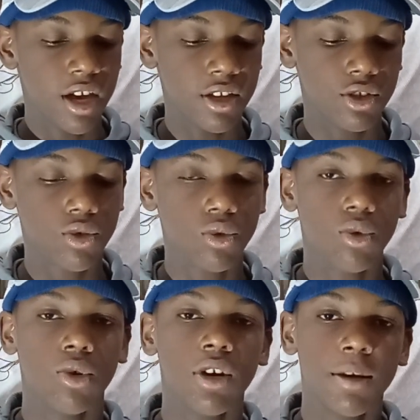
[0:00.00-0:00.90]

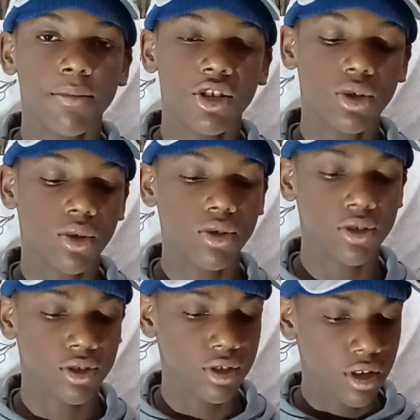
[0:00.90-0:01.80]
N2O
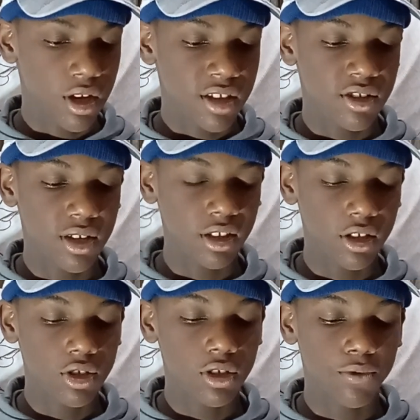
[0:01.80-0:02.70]
emissions.
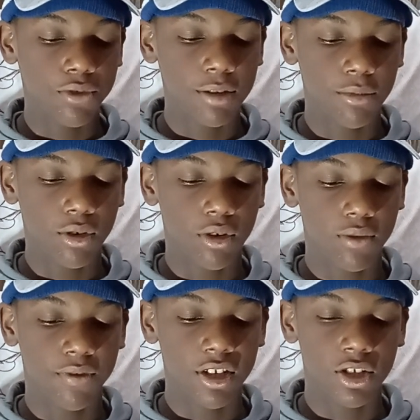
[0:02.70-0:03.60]
United Nations Framework
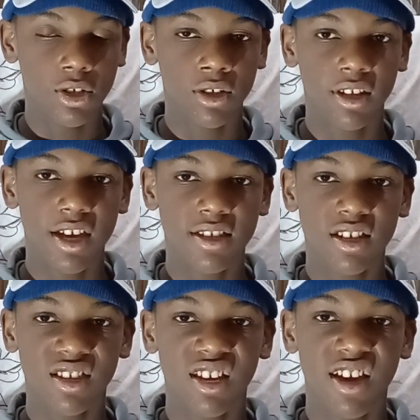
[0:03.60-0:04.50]
Convention
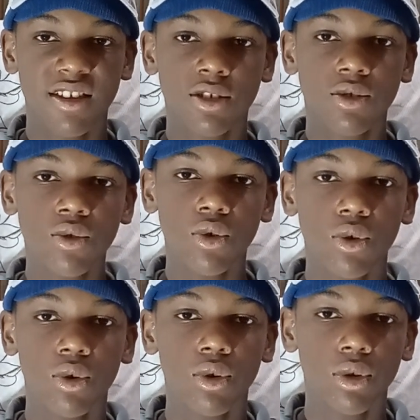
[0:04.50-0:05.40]

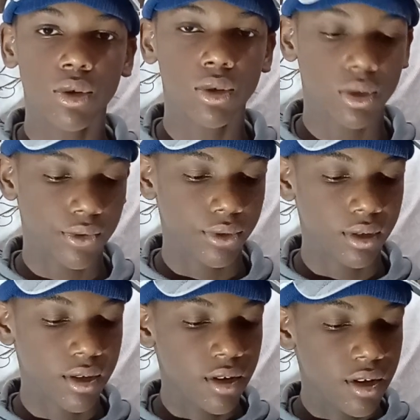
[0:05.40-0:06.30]
1992.
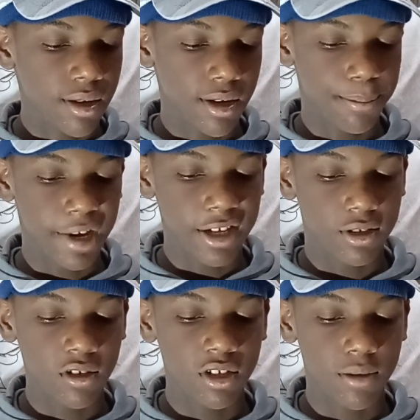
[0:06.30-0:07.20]
And by
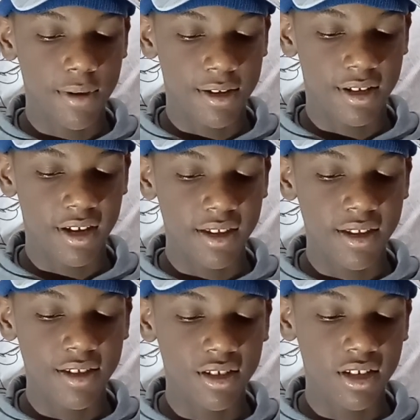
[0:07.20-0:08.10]
so doing, the
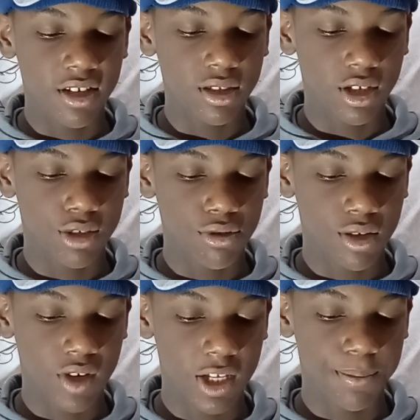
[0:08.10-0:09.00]
energy
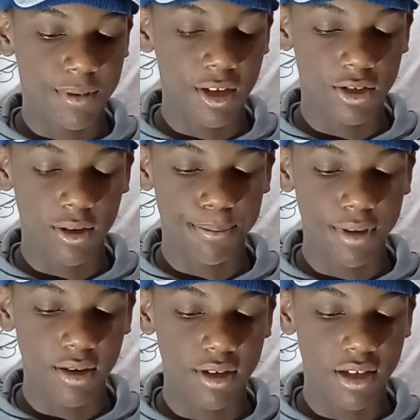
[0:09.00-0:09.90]
industry, transportation,
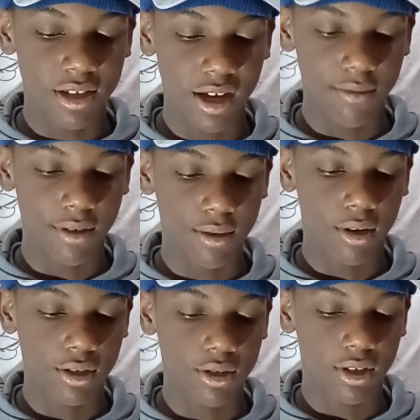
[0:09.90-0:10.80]
building,
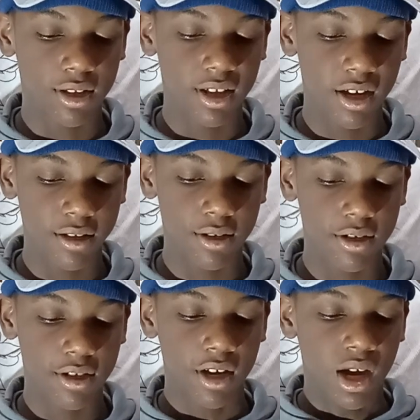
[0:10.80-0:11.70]
agriculture, and land
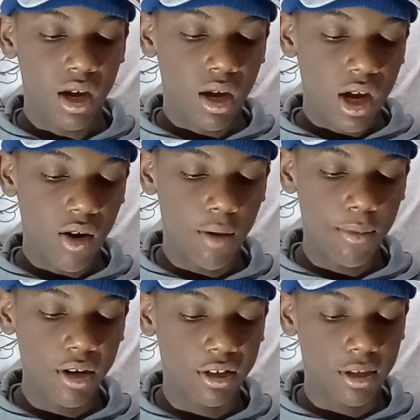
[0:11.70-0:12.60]
use are
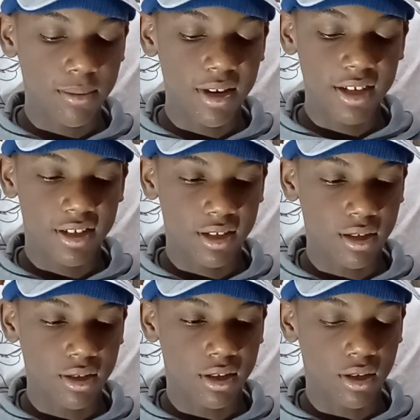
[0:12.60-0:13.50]
among the main
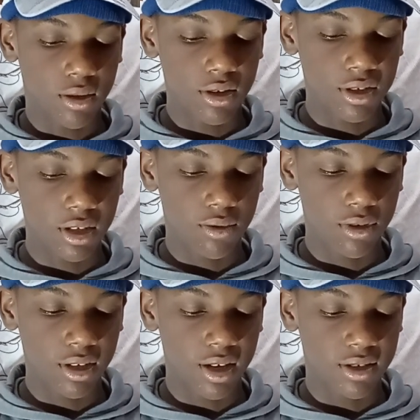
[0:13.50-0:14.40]
sectors that are causing
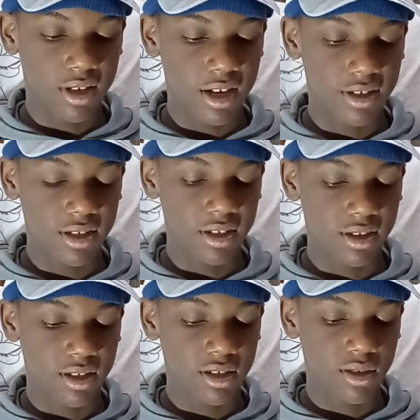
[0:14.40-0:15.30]
greenhouse gases
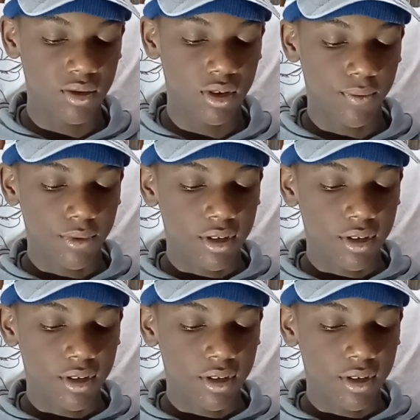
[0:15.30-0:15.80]
in Nigeria.